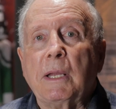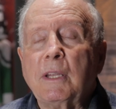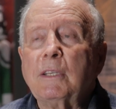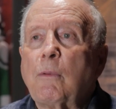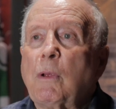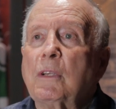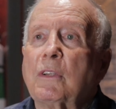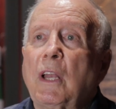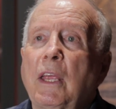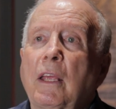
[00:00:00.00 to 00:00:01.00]
this was
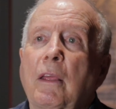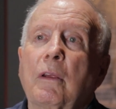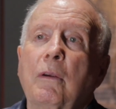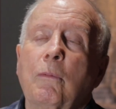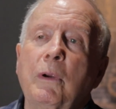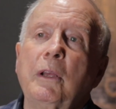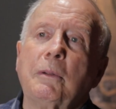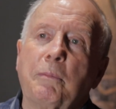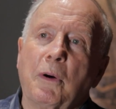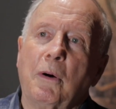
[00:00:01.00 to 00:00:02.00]
like real
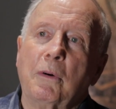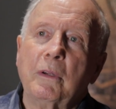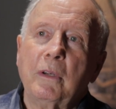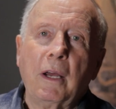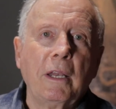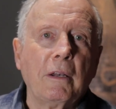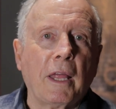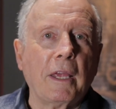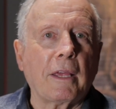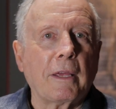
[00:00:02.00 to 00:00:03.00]
pro, not
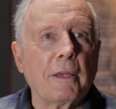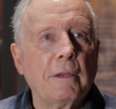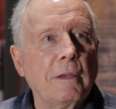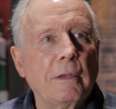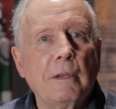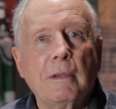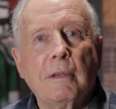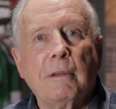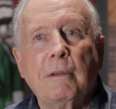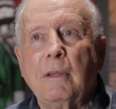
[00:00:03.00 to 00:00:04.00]
like
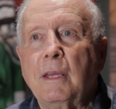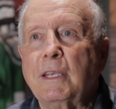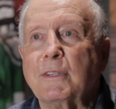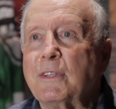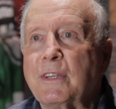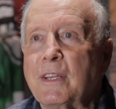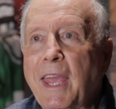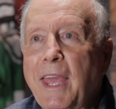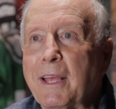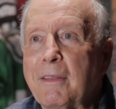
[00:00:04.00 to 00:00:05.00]
it is
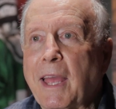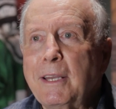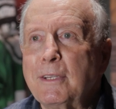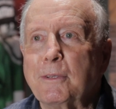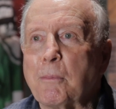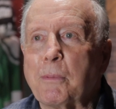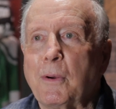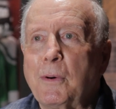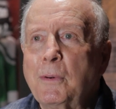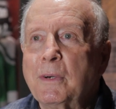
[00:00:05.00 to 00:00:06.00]
today. That isn't
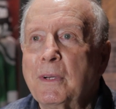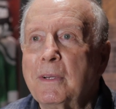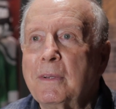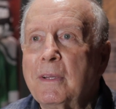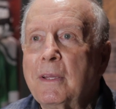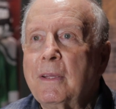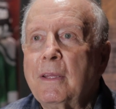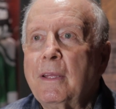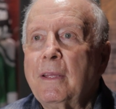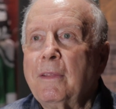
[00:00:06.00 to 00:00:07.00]
pro.
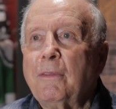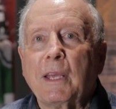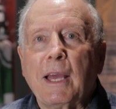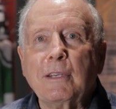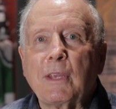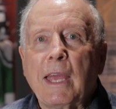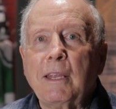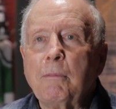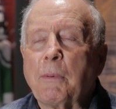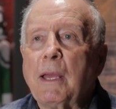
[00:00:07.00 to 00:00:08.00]
The guys can't
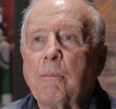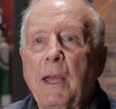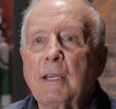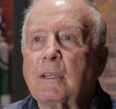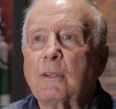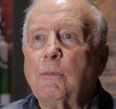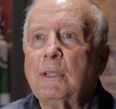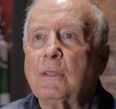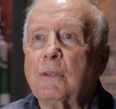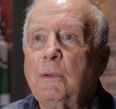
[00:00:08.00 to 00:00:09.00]
even practice
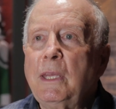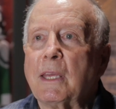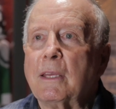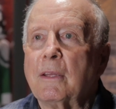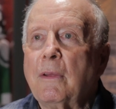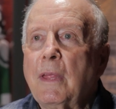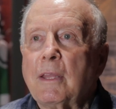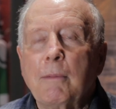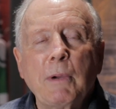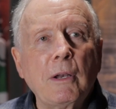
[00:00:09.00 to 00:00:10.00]
once a week.
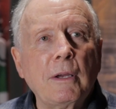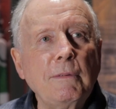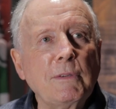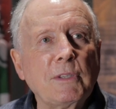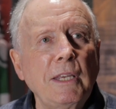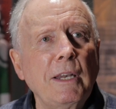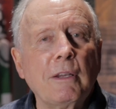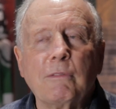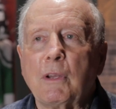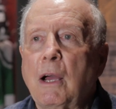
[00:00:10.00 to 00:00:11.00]
You might not even see
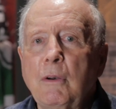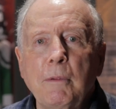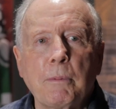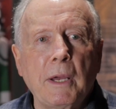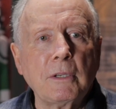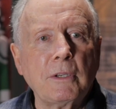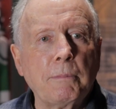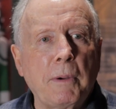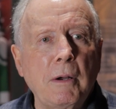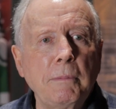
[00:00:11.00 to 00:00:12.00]
another. How do you practice your
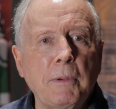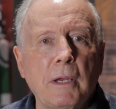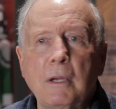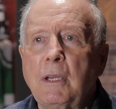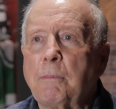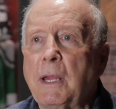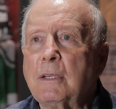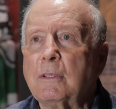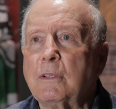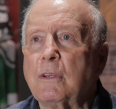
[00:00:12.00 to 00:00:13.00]
power play? How do you
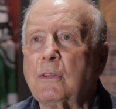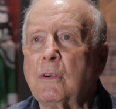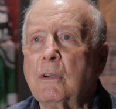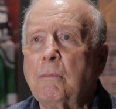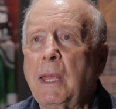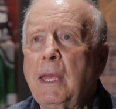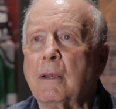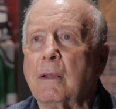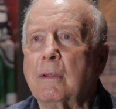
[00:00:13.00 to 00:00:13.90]
practice your short man?